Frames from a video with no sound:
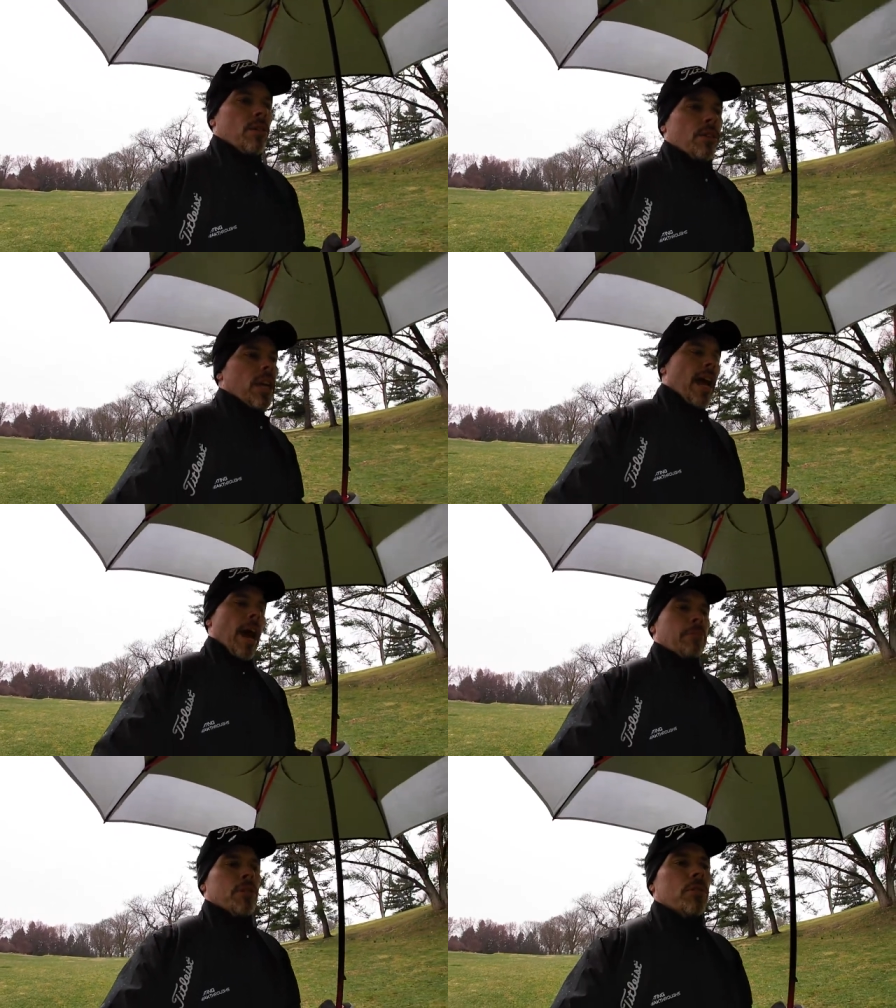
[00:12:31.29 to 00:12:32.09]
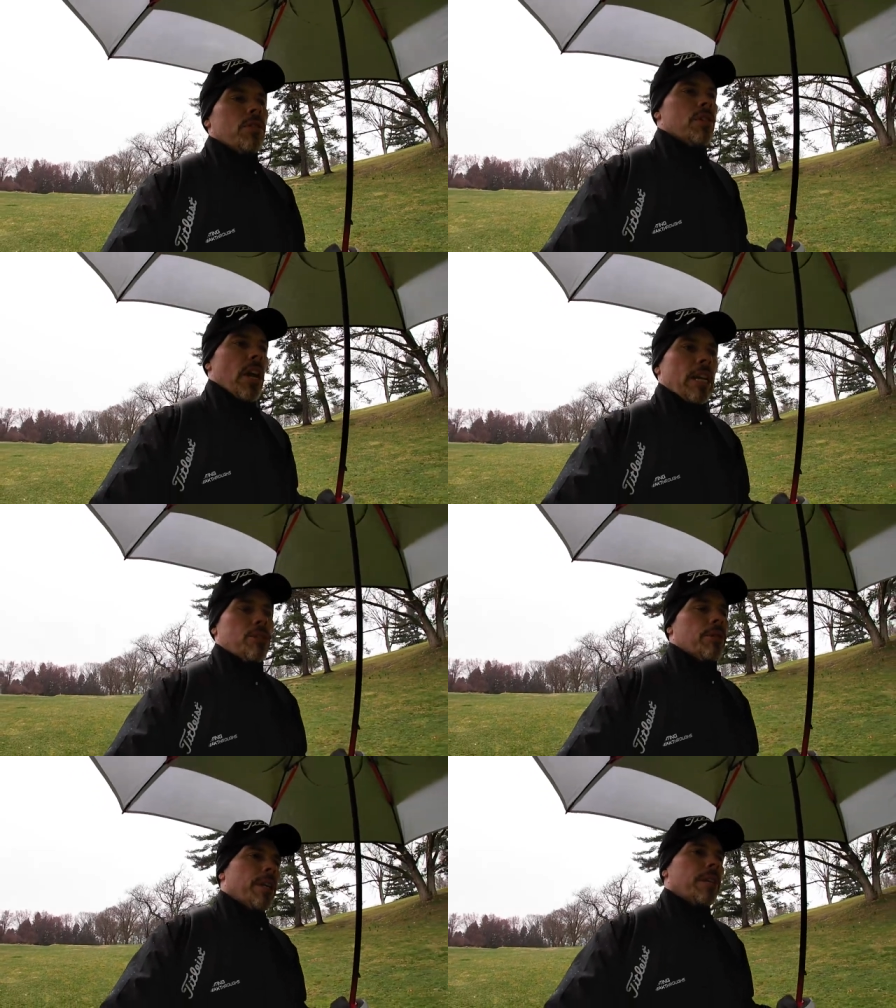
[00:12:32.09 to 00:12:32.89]
will get absolutely
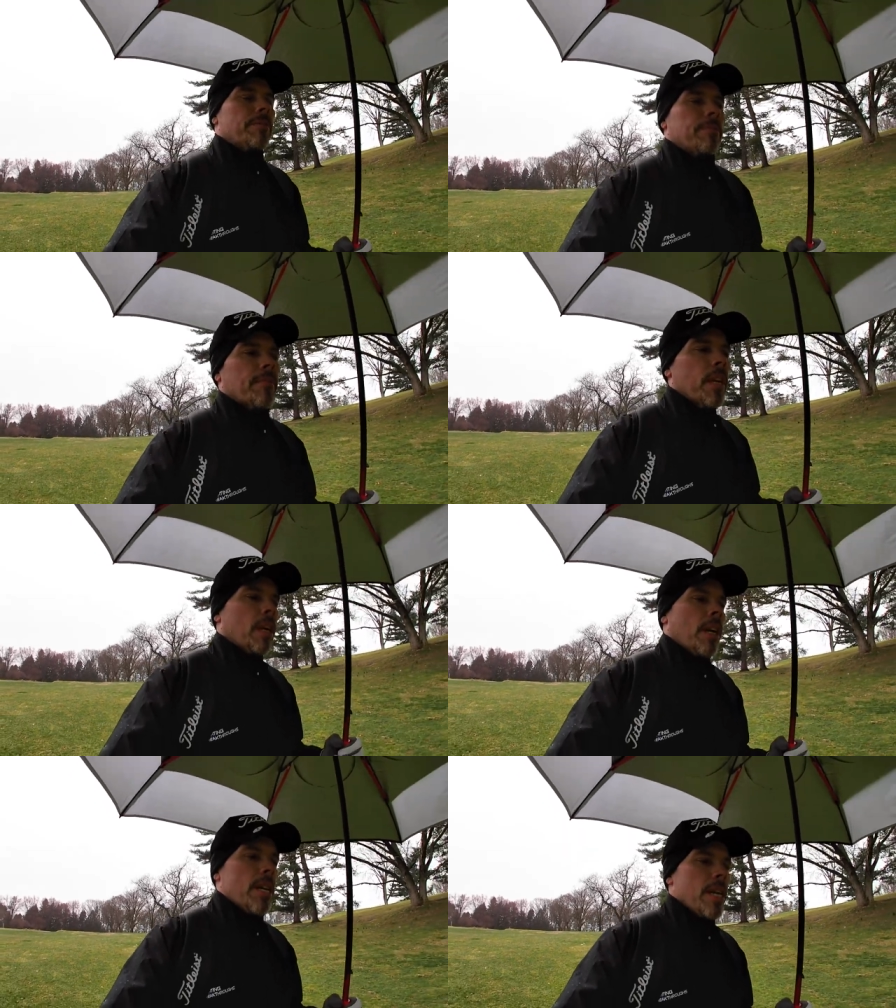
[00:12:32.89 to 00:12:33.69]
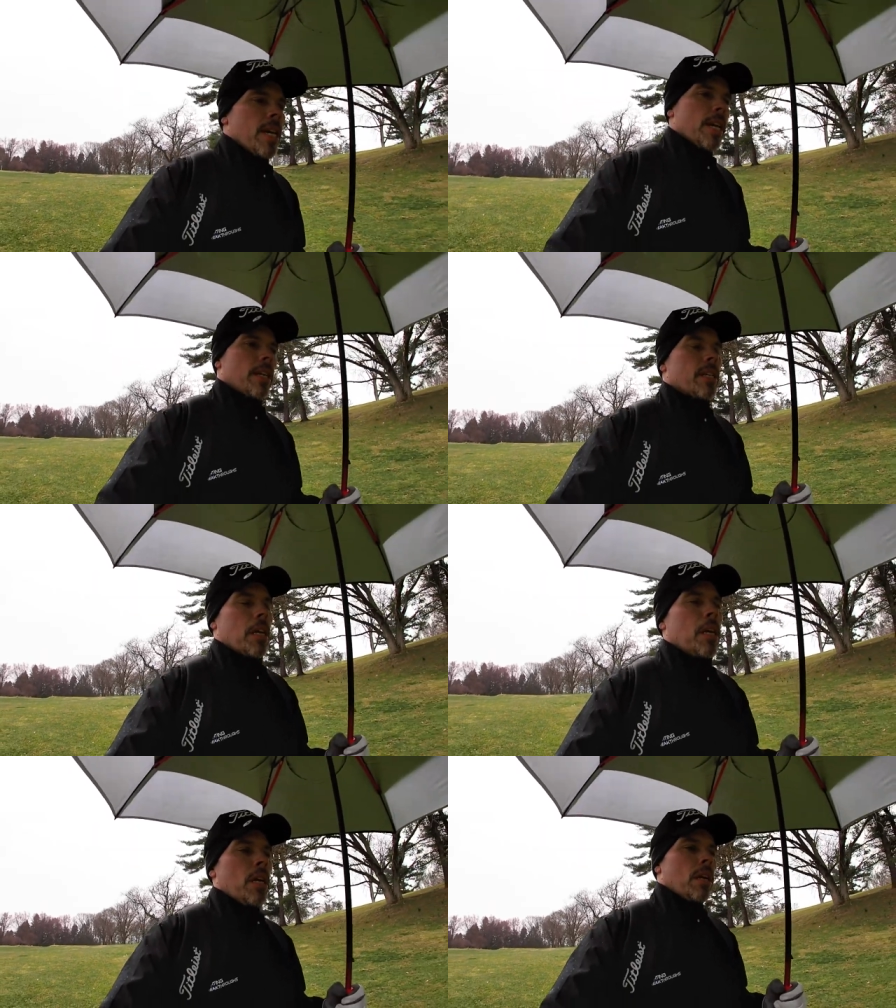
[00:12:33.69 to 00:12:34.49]
saturated, and
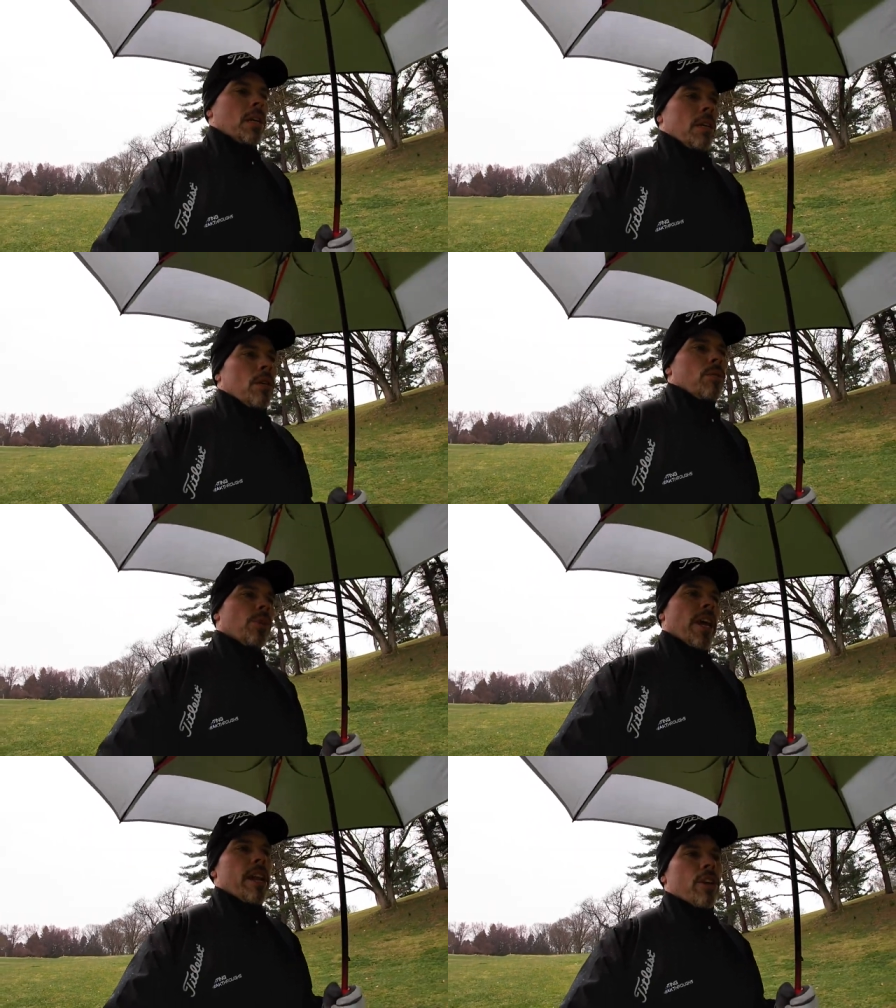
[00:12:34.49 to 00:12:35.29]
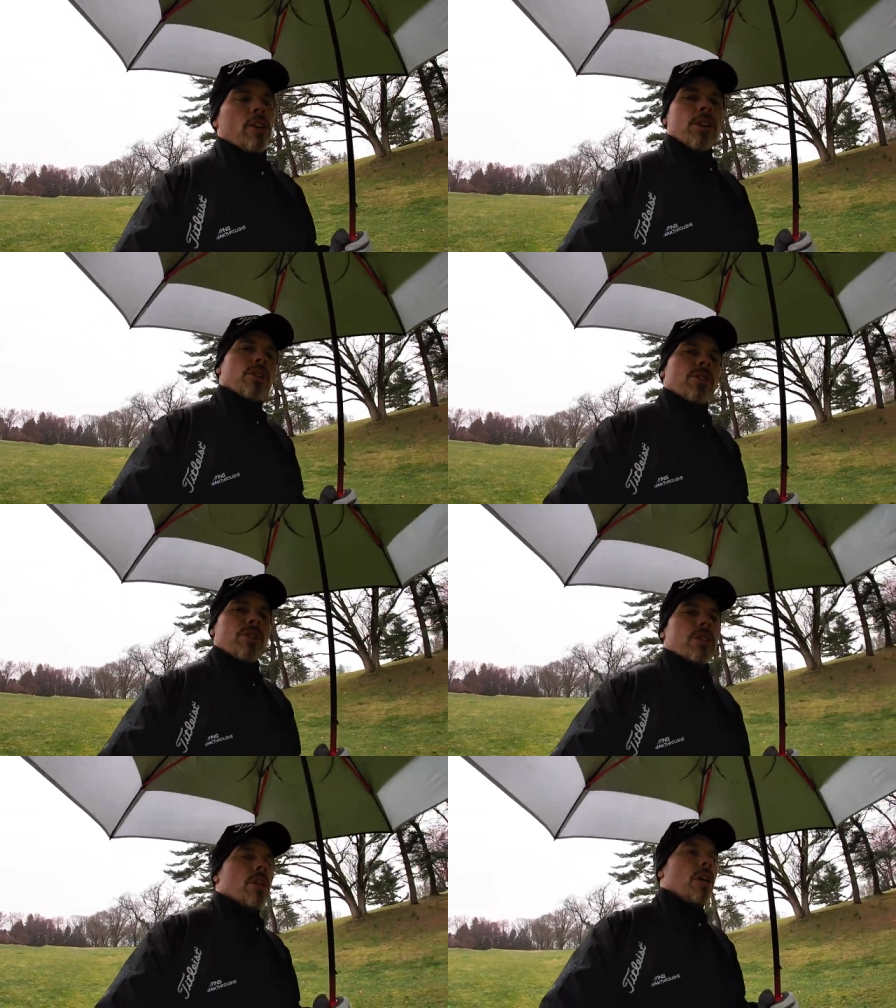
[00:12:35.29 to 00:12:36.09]
when that
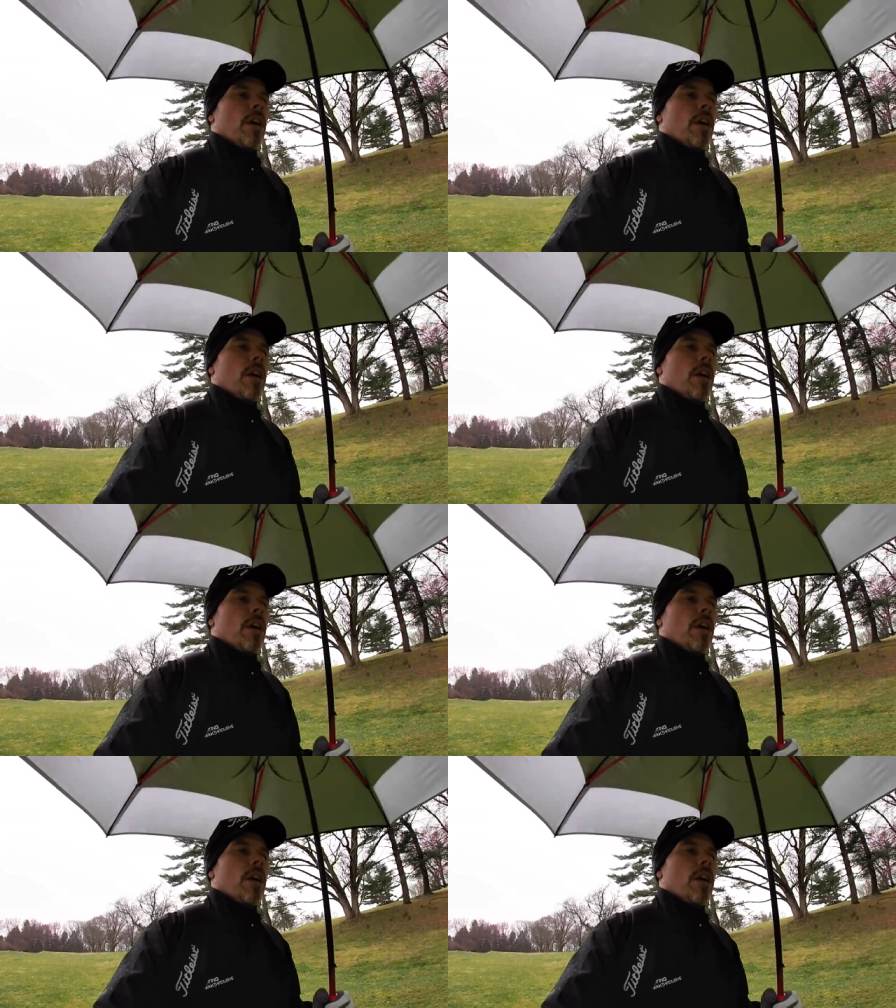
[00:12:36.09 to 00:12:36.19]
occurs,